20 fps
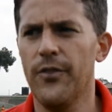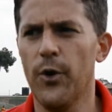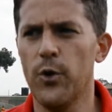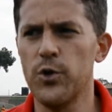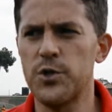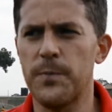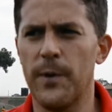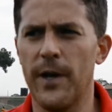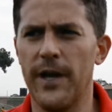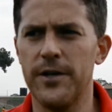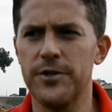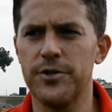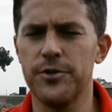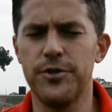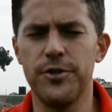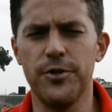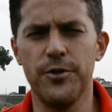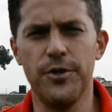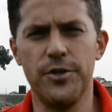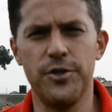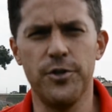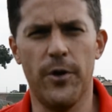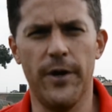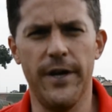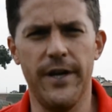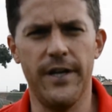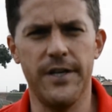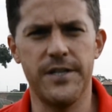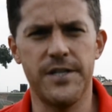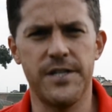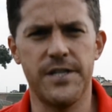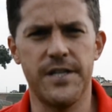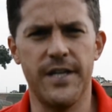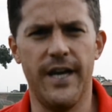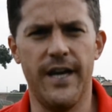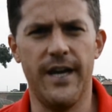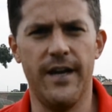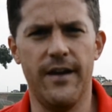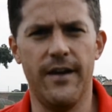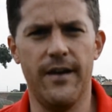Those players are due to join us
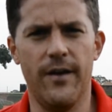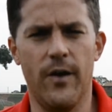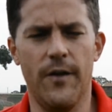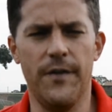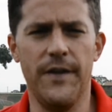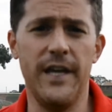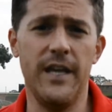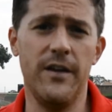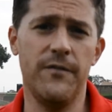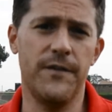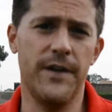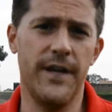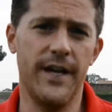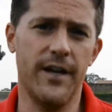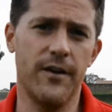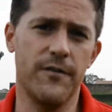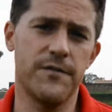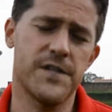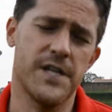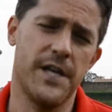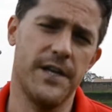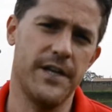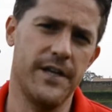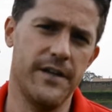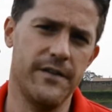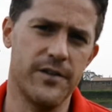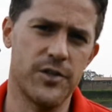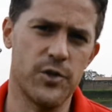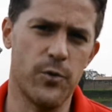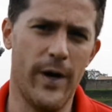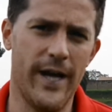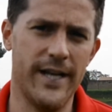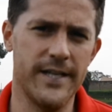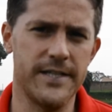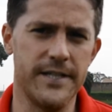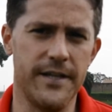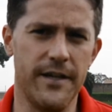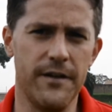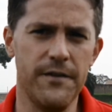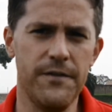uh, on the evening of Sunday the
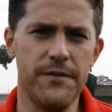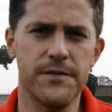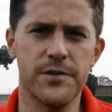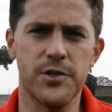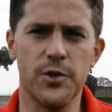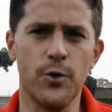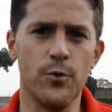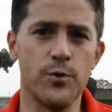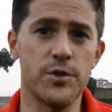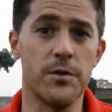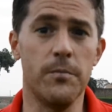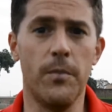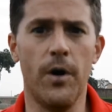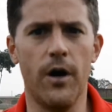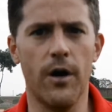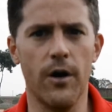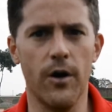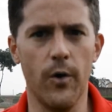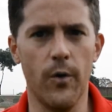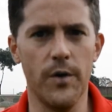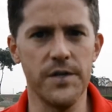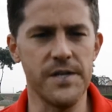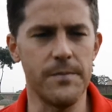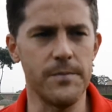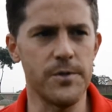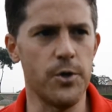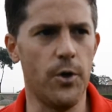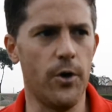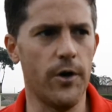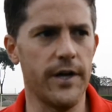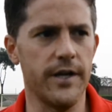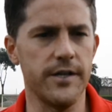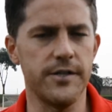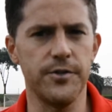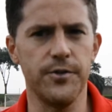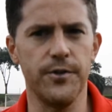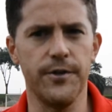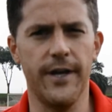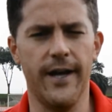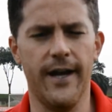20th, so tomorrow as I'm talking
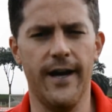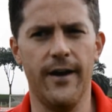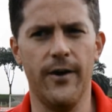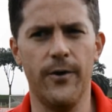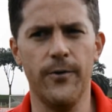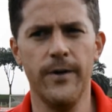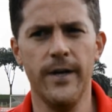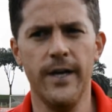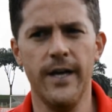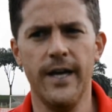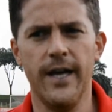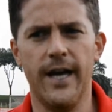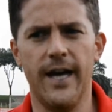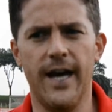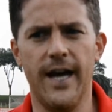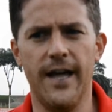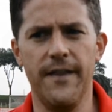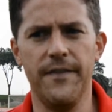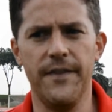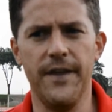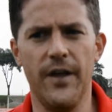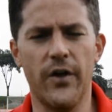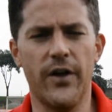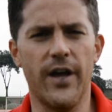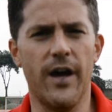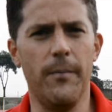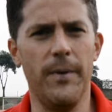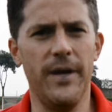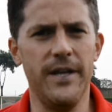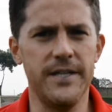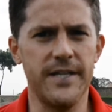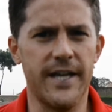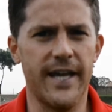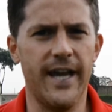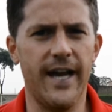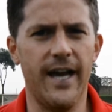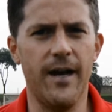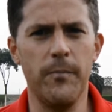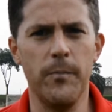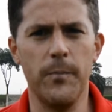to you now. And they'll come into
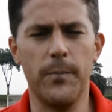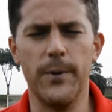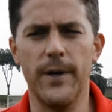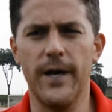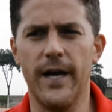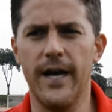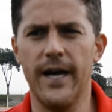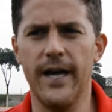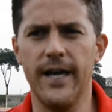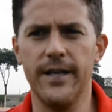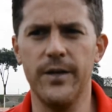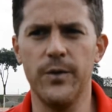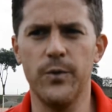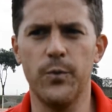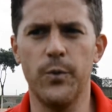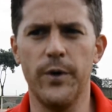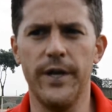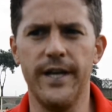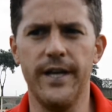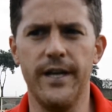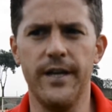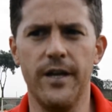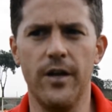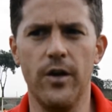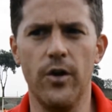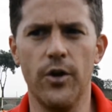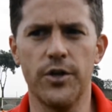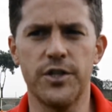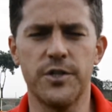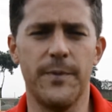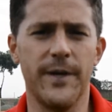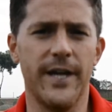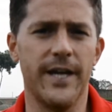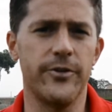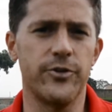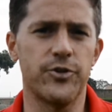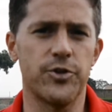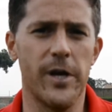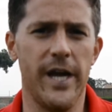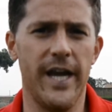camp and we look to
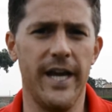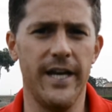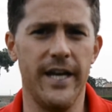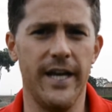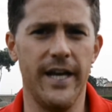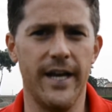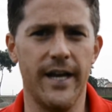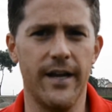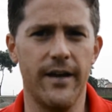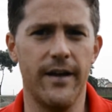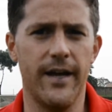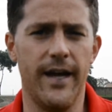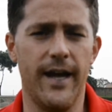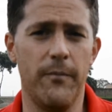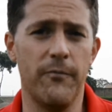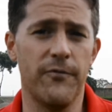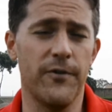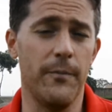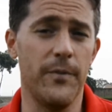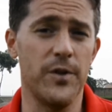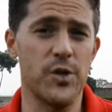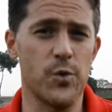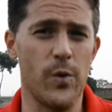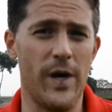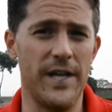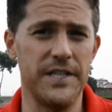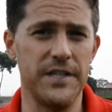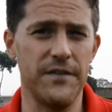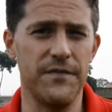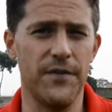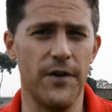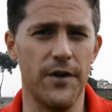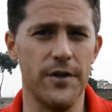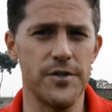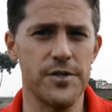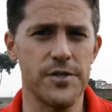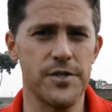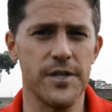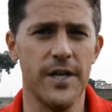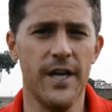begin training um, from the
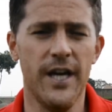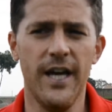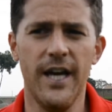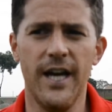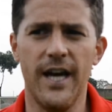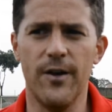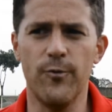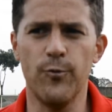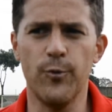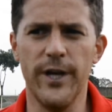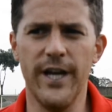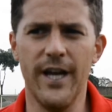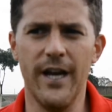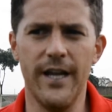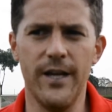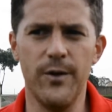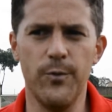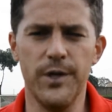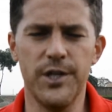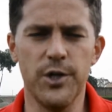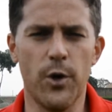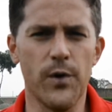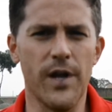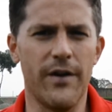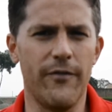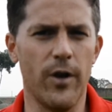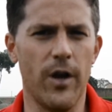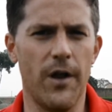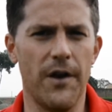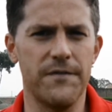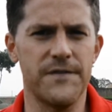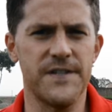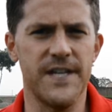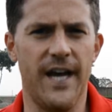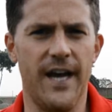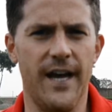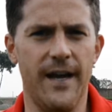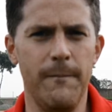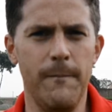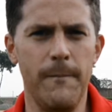21st. And really, we don't have a lot of
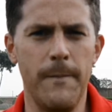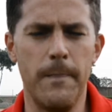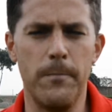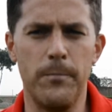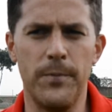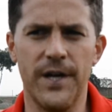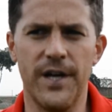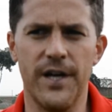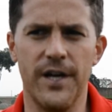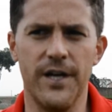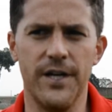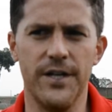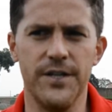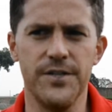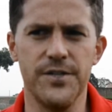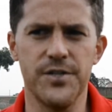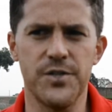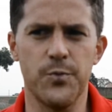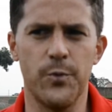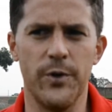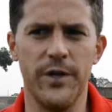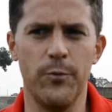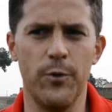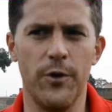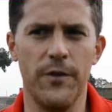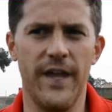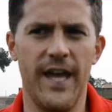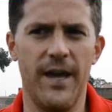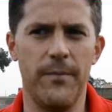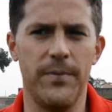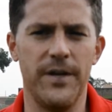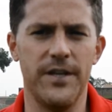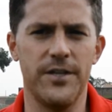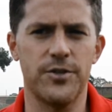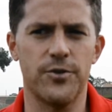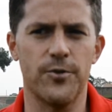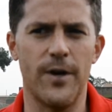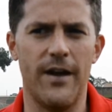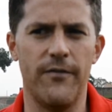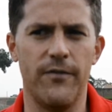time because we will then be
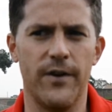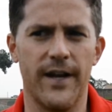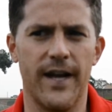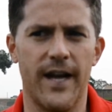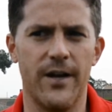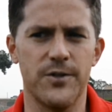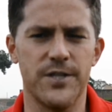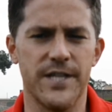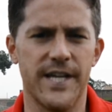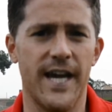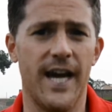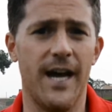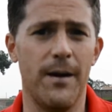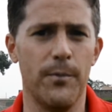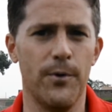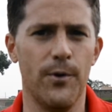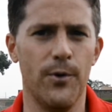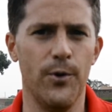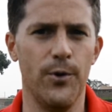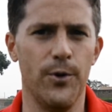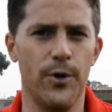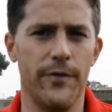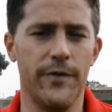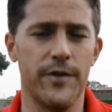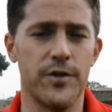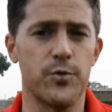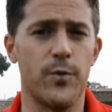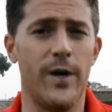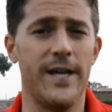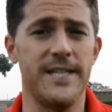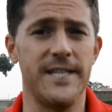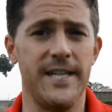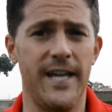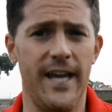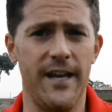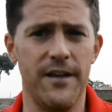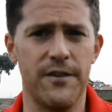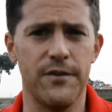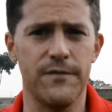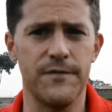travelling out to Cameroon on the
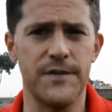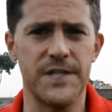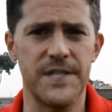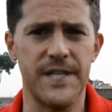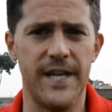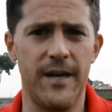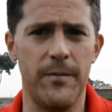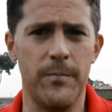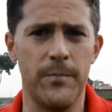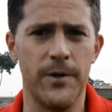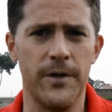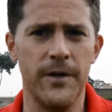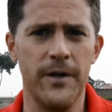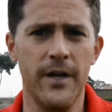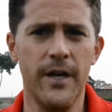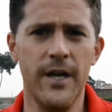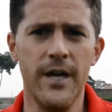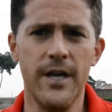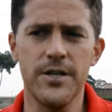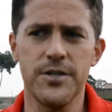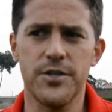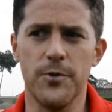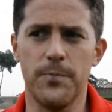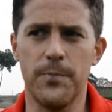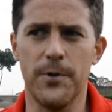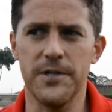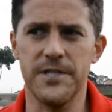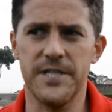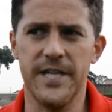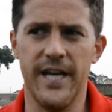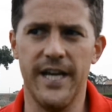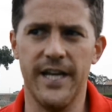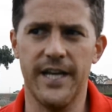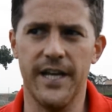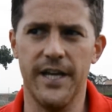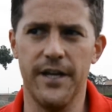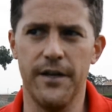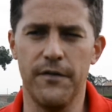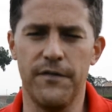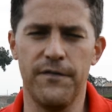28th of December to
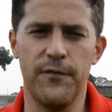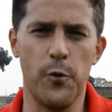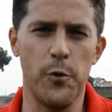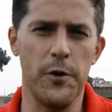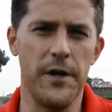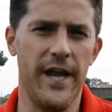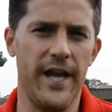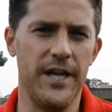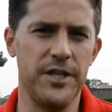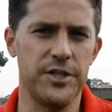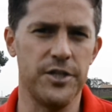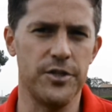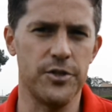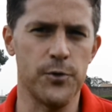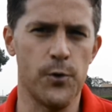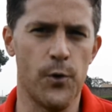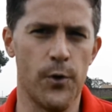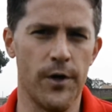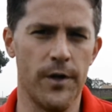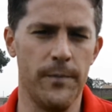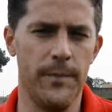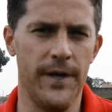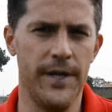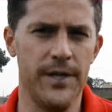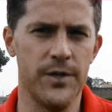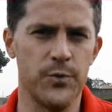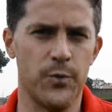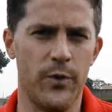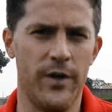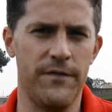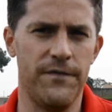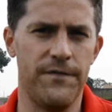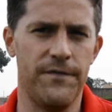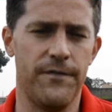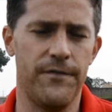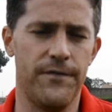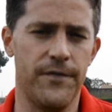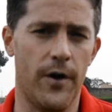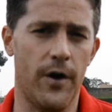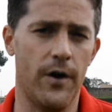partake in a four nation tournament with
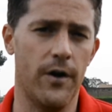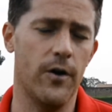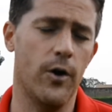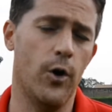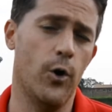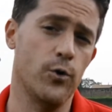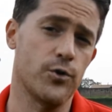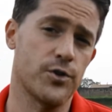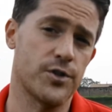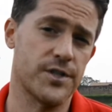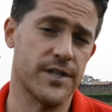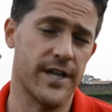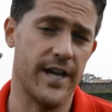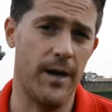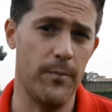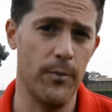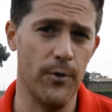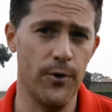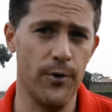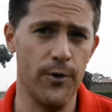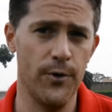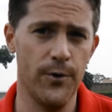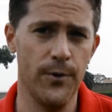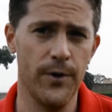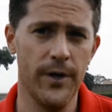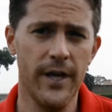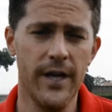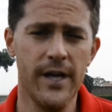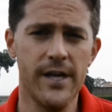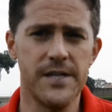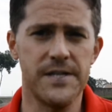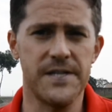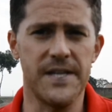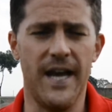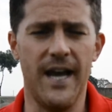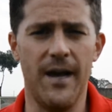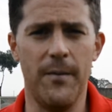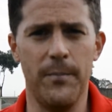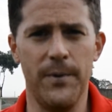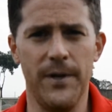our hosts Cameroon,
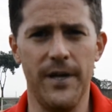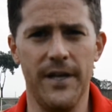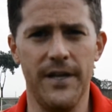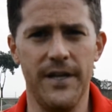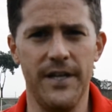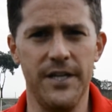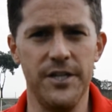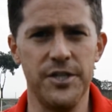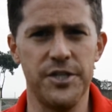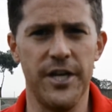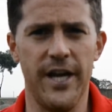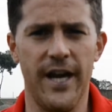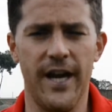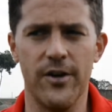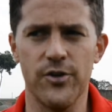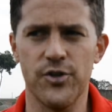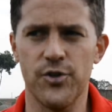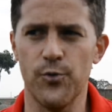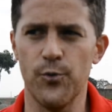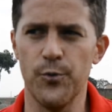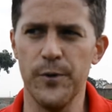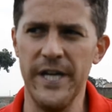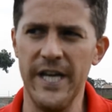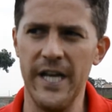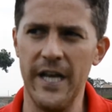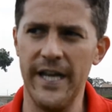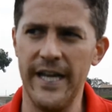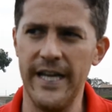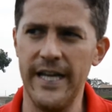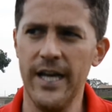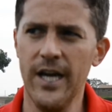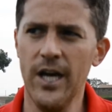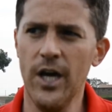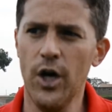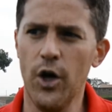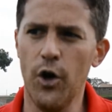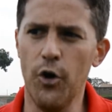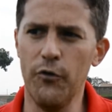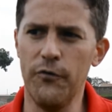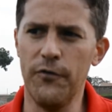Zambia and Niger. So really
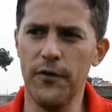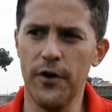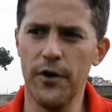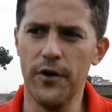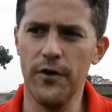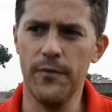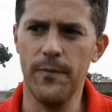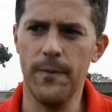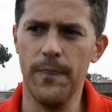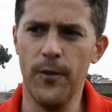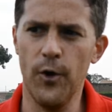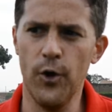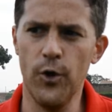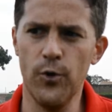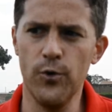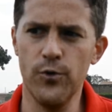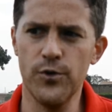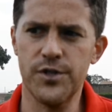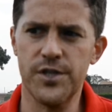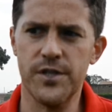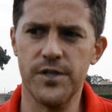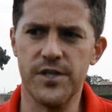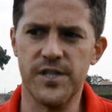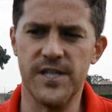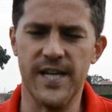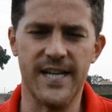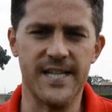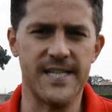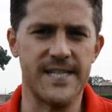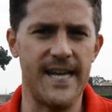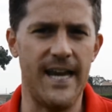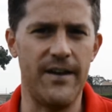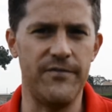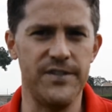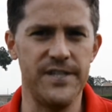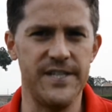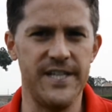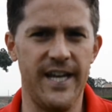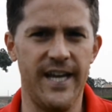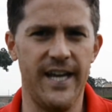over those six,
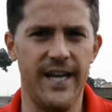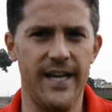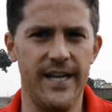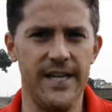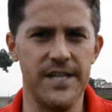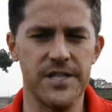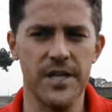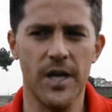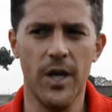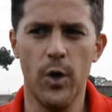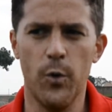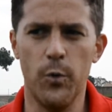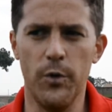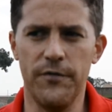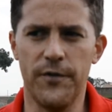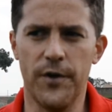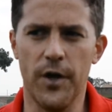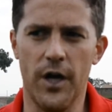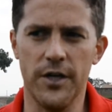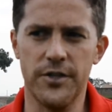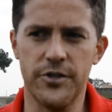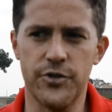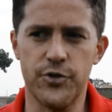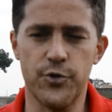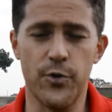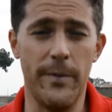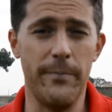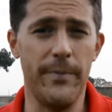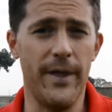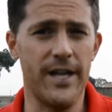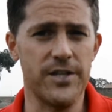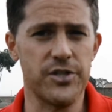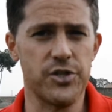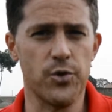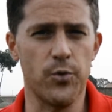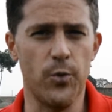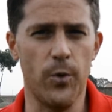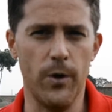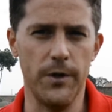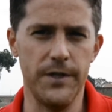seven days, we've got to trim that
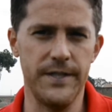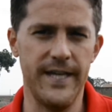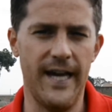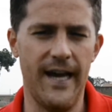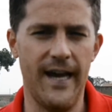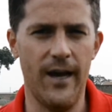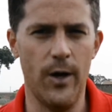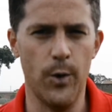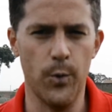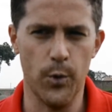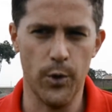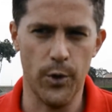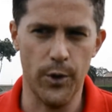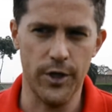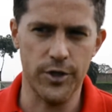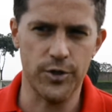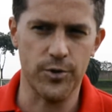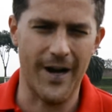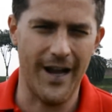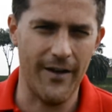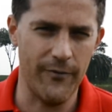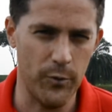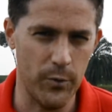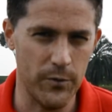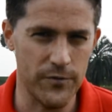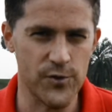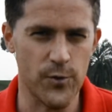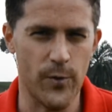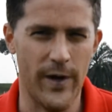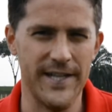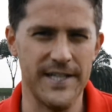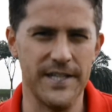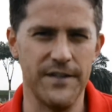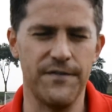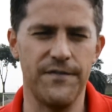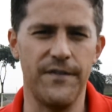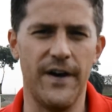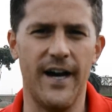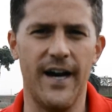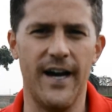squad down. We're going to travel
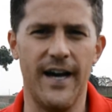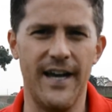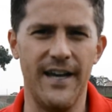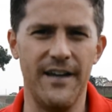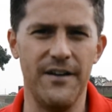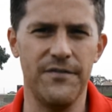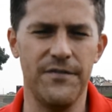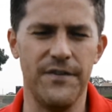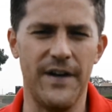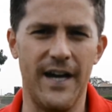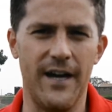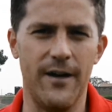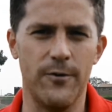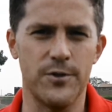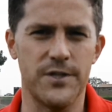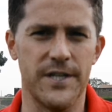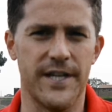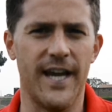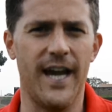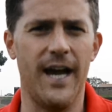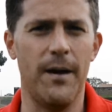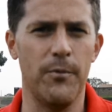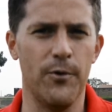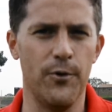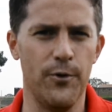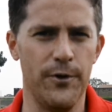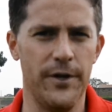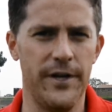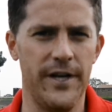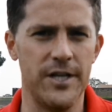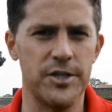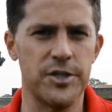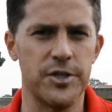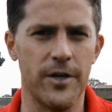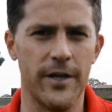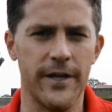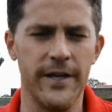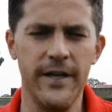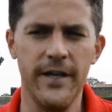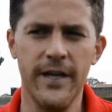25 out to Cameroon
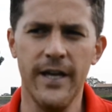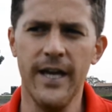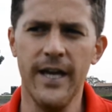initially.